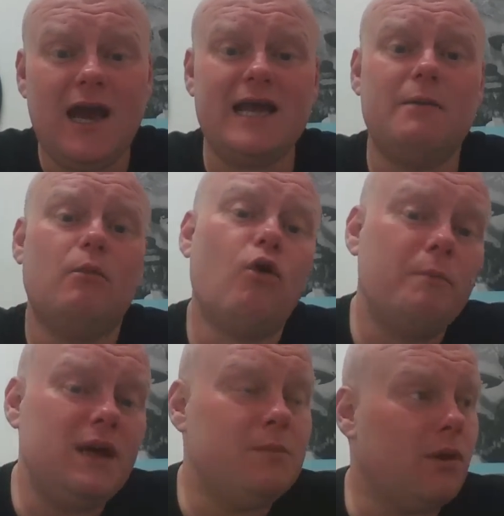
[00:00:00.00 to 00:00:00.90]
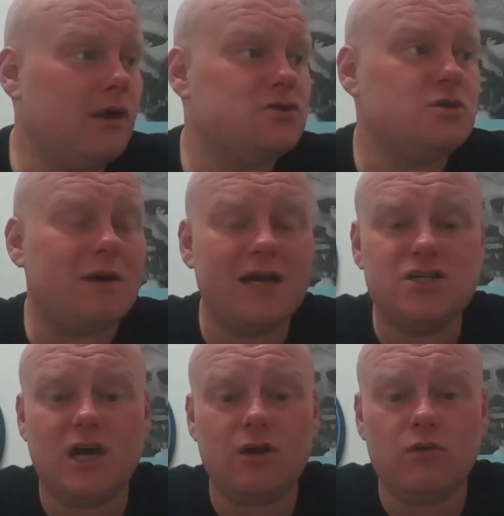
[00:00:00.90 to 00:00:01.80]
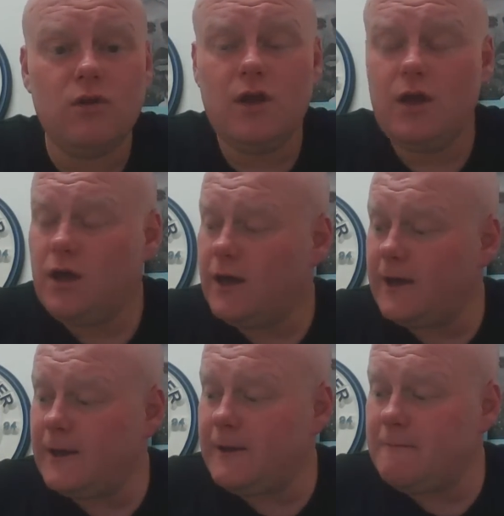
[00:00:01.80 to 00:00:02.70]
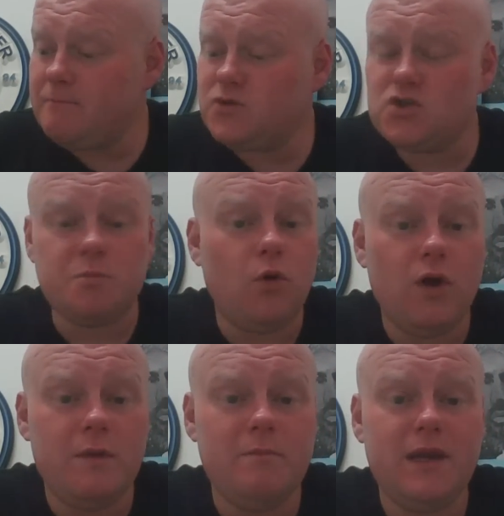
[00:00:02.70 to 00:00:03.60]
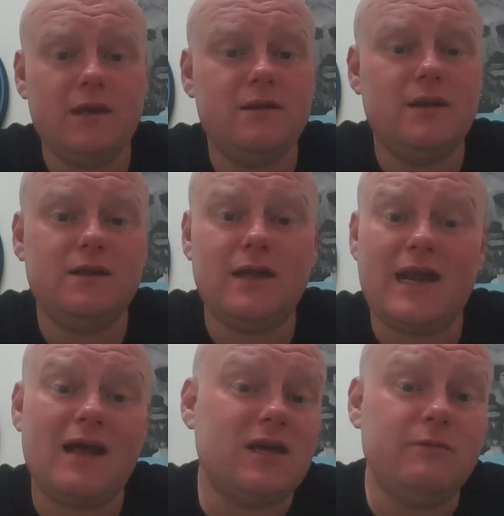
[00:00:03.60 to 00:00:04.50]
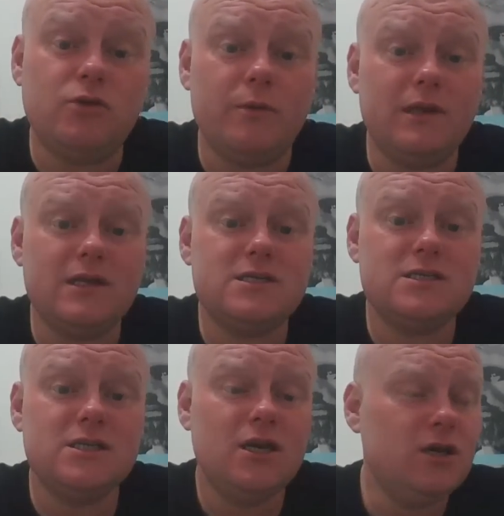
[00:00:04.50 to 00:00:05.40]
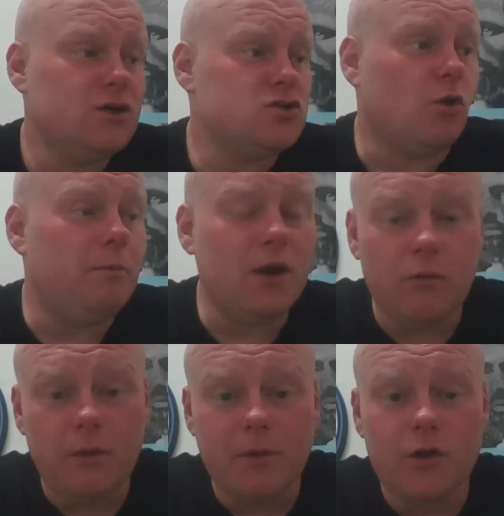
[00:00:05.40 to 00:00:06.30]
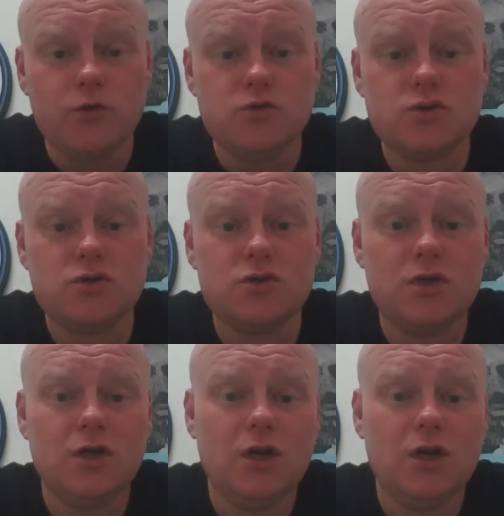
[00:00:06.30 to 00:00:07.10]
I get more people onto my channel supporting me, and I'll keep doing this. So big up the Blues,